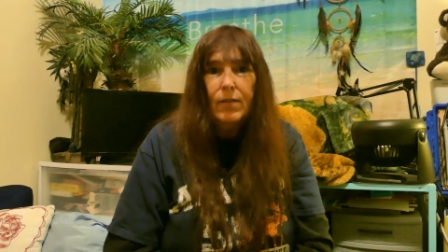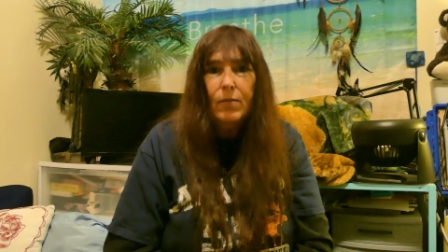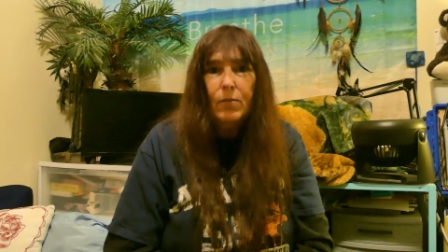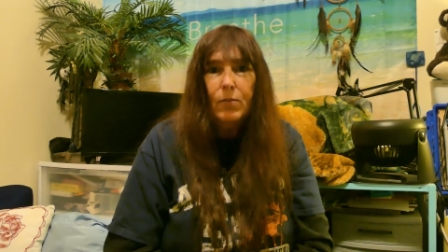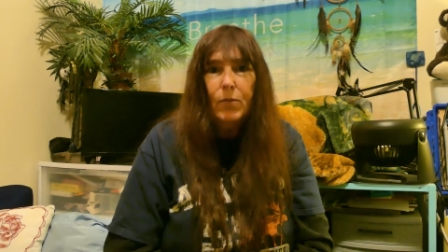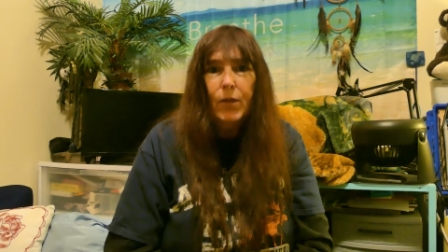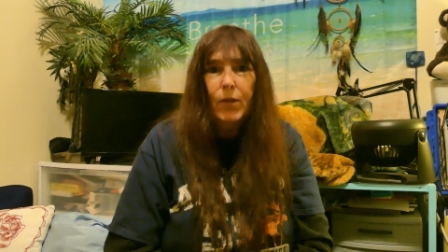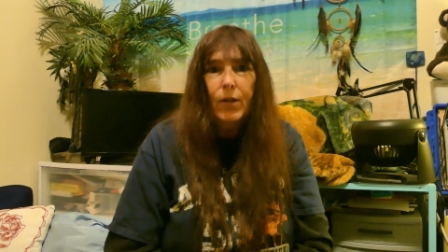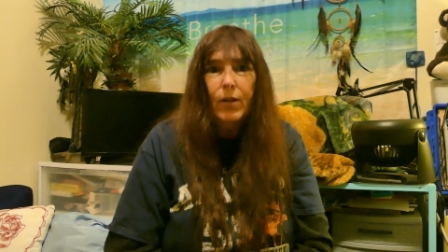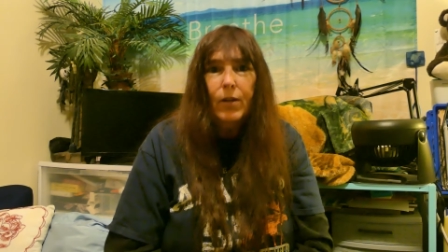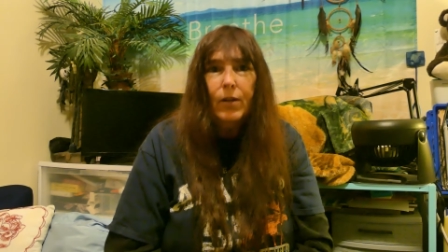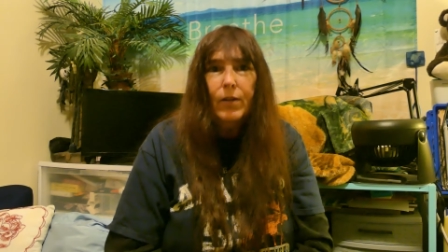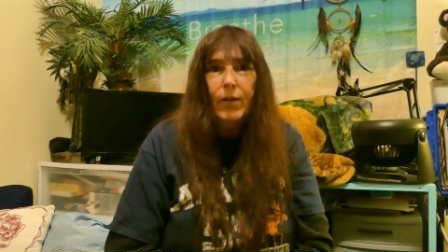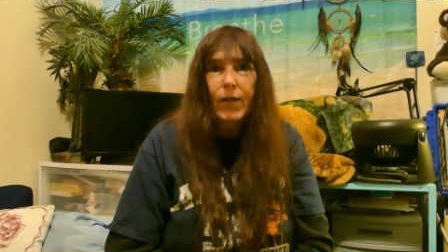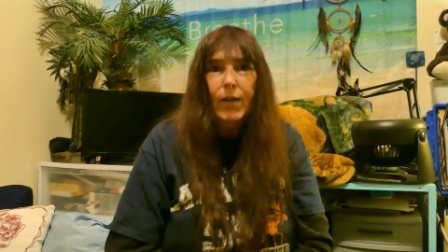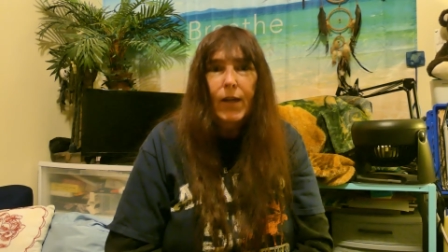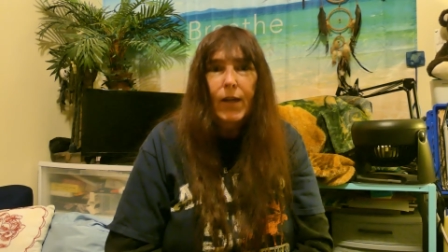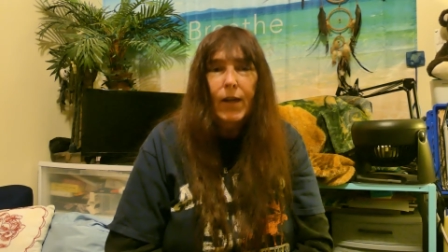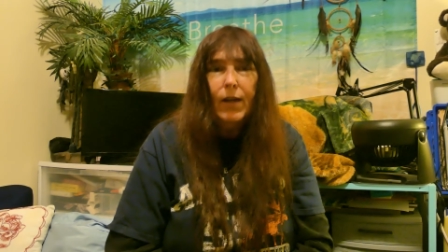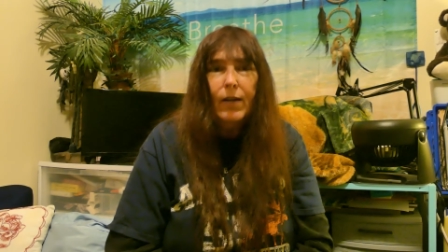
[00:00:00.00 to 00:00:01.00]
where they
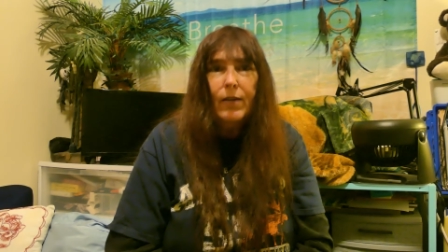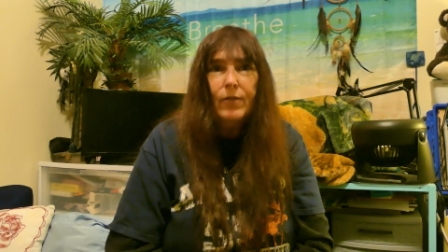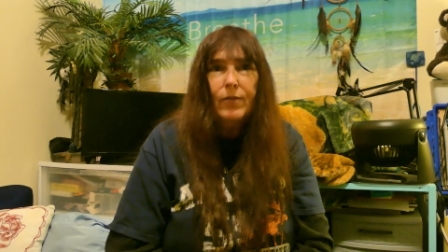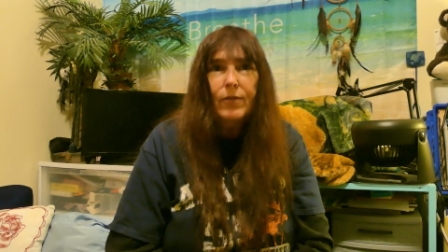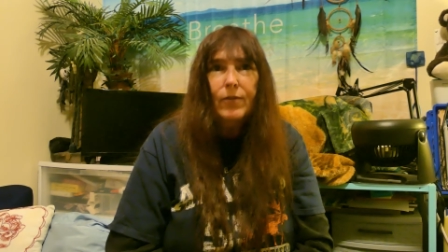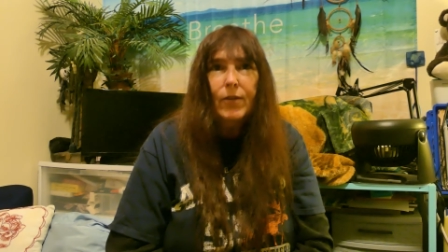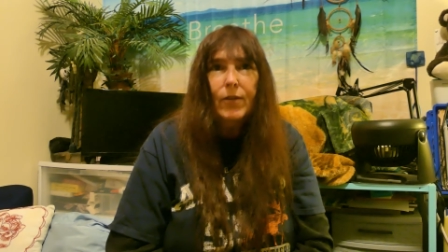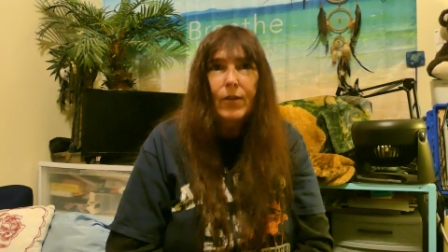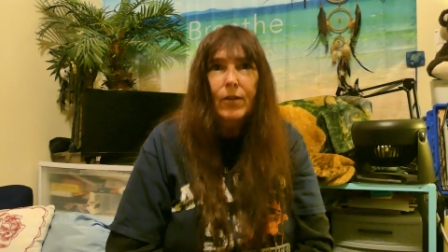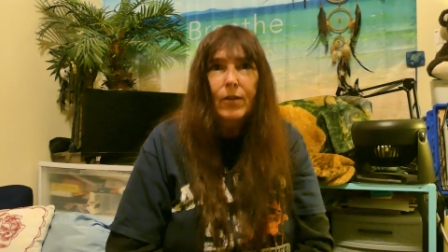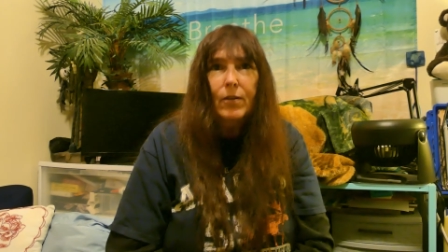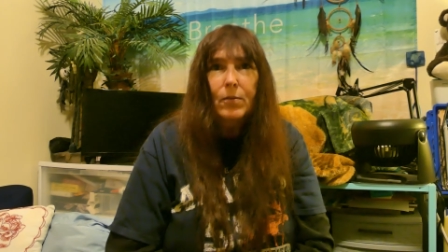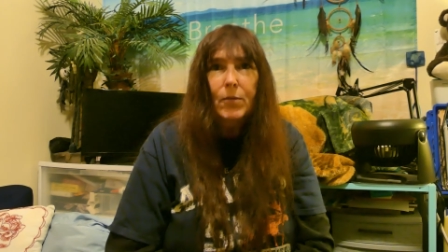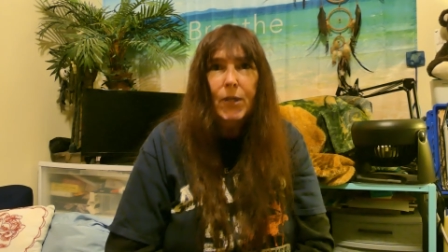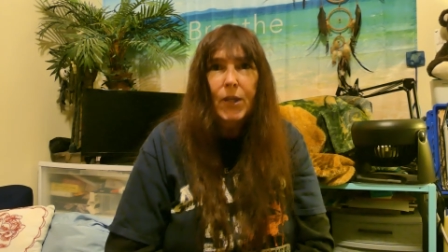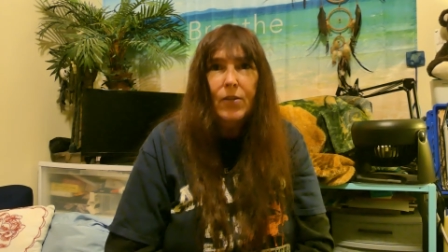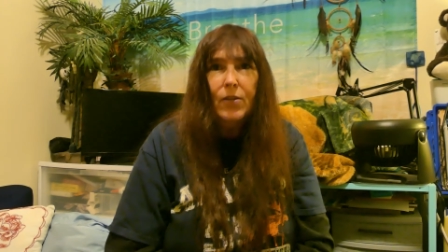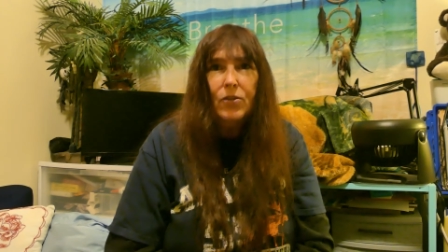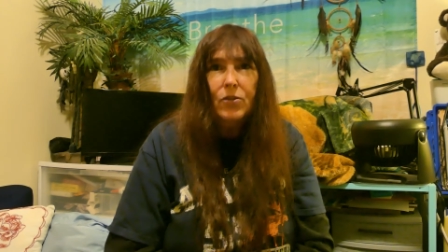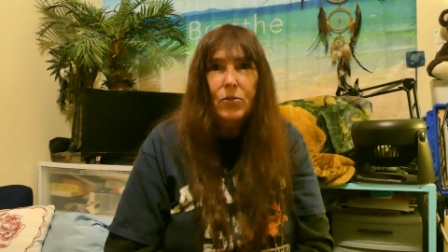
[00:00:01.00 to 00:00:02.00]
have um,
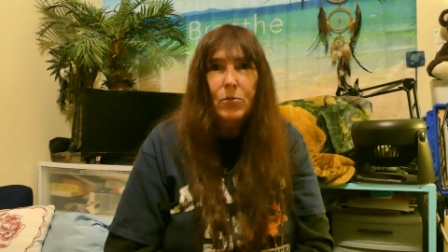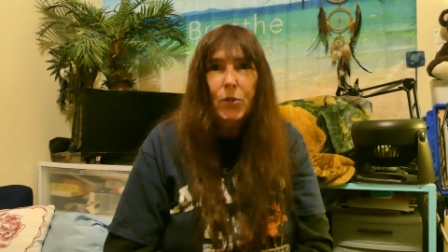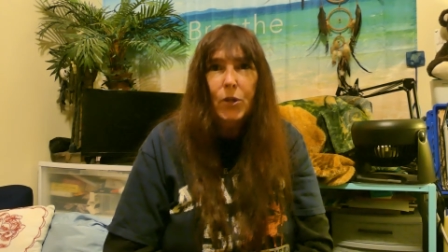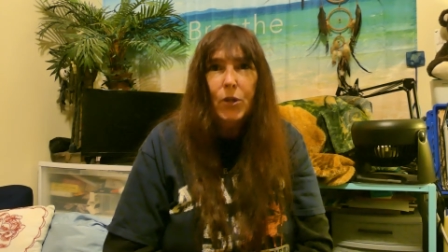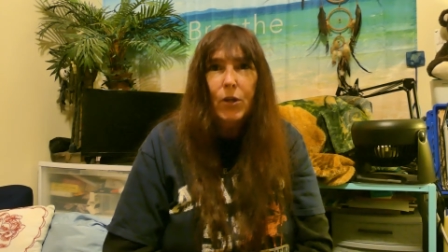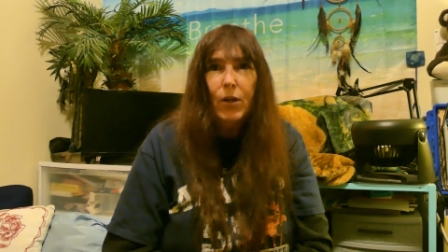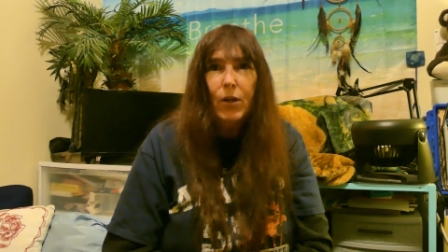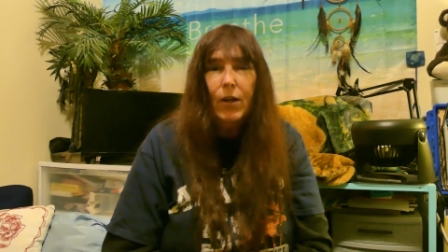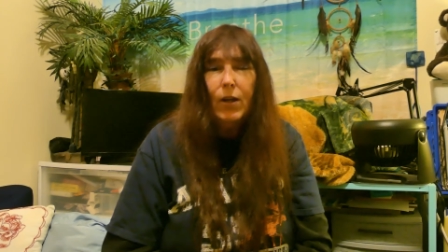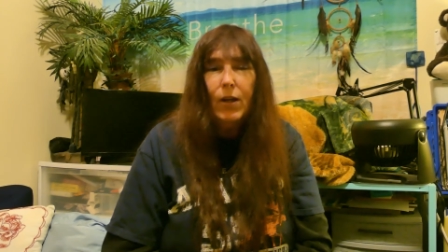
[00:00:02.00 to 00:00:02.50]
national park